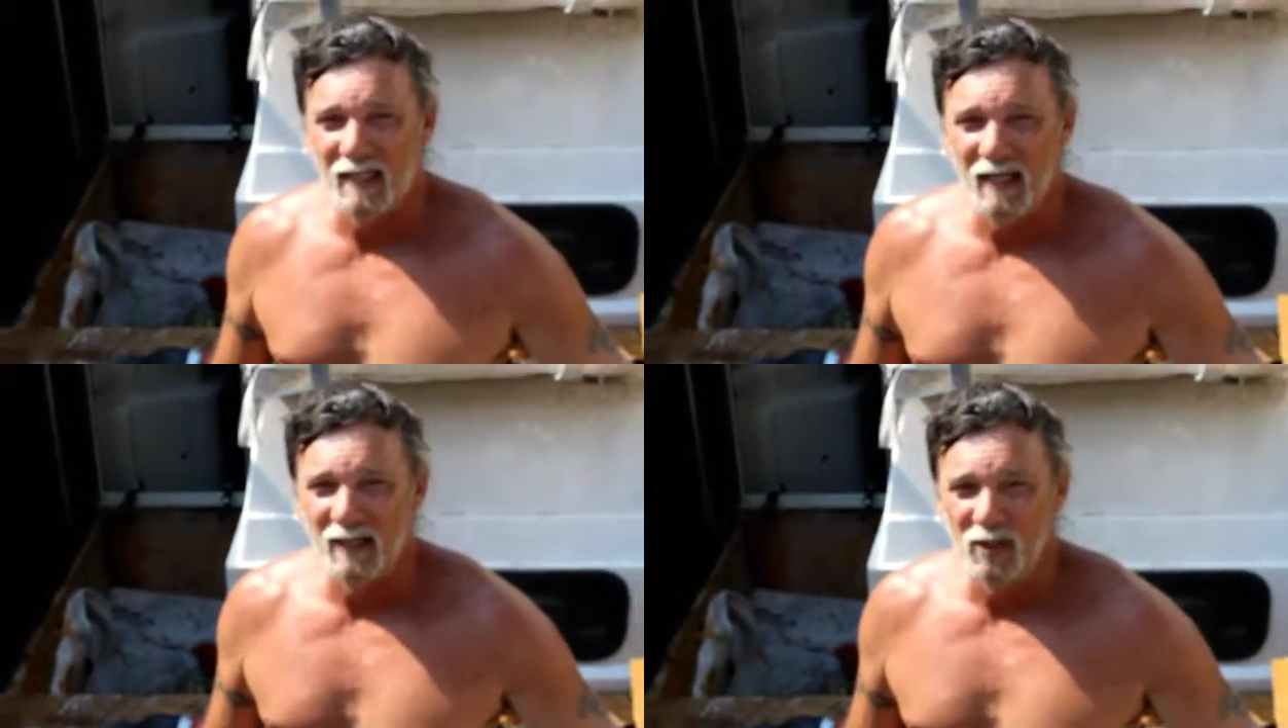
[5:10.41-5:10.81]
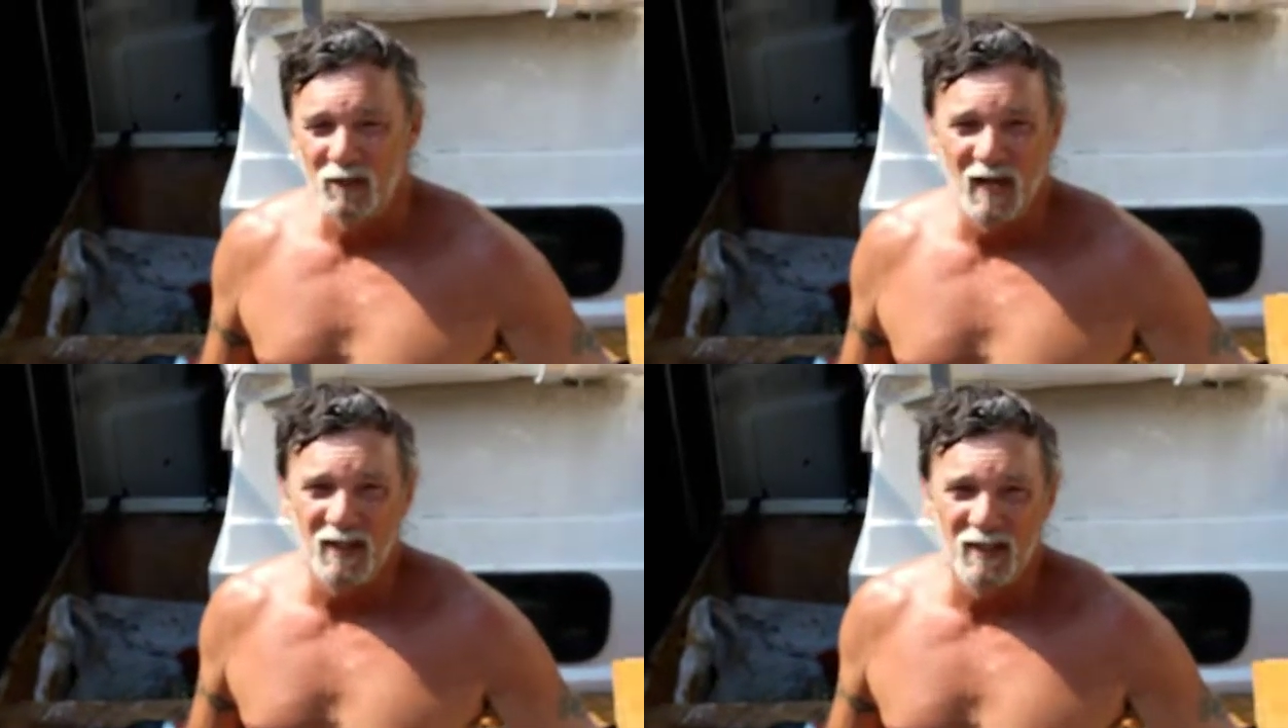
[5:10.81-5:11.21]
things,
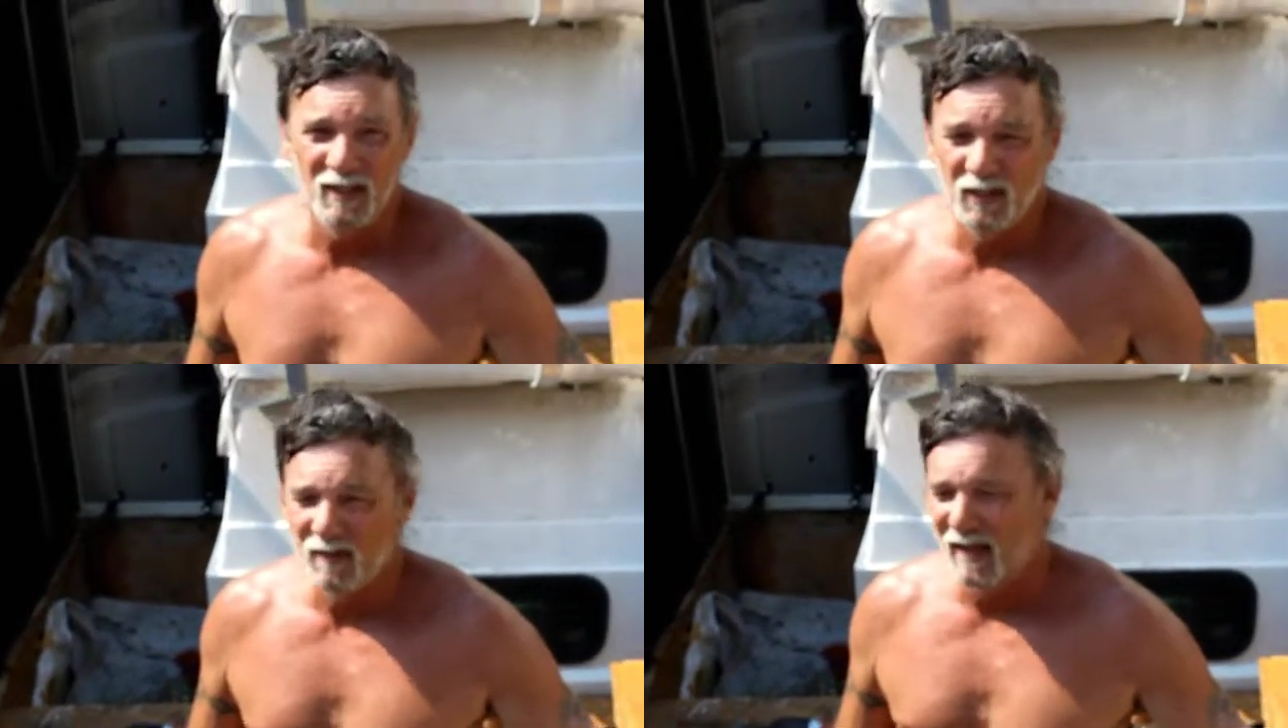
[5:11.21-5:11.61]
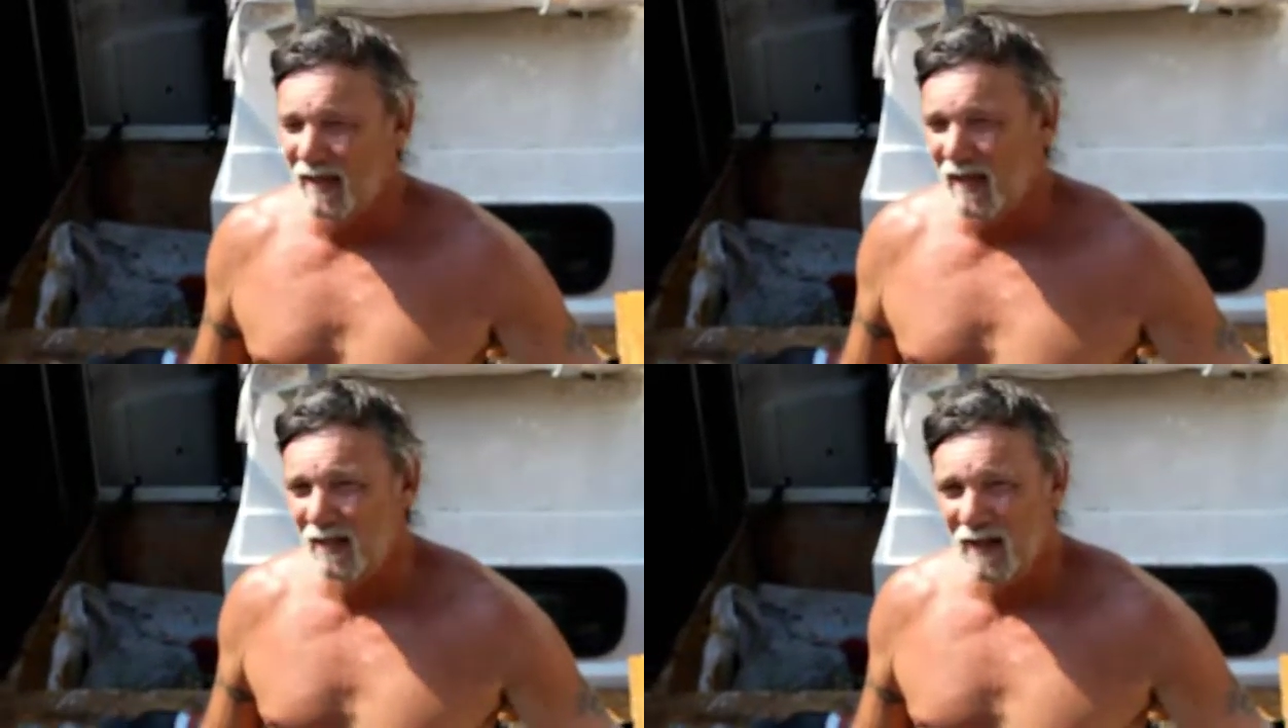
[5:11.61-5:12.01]
you've got this, you've got
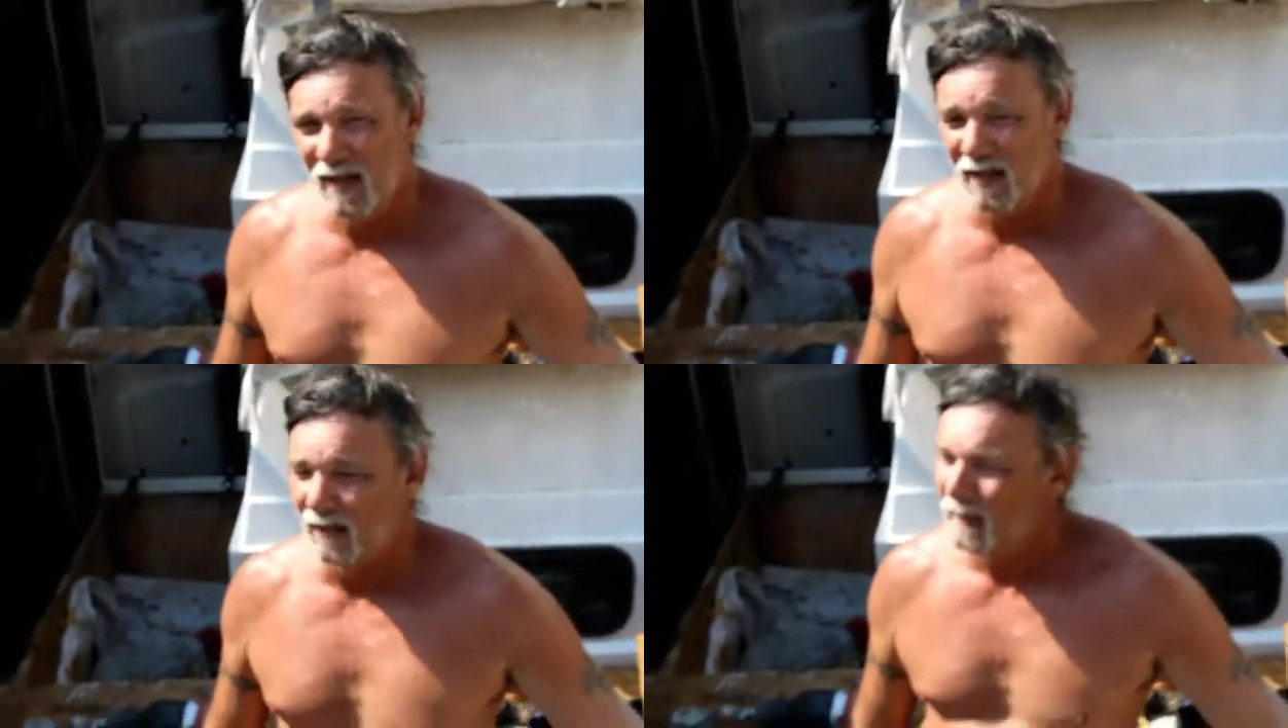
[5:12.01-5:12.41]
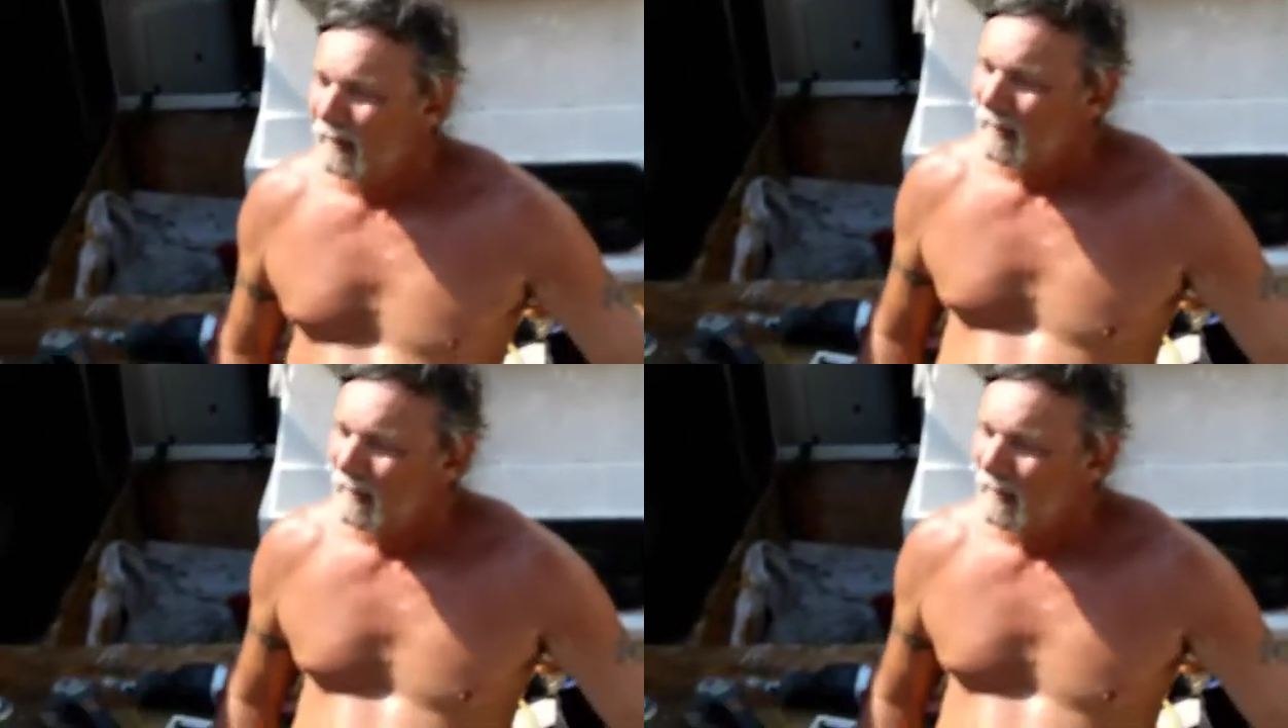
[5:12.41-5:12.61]
that, you've got other.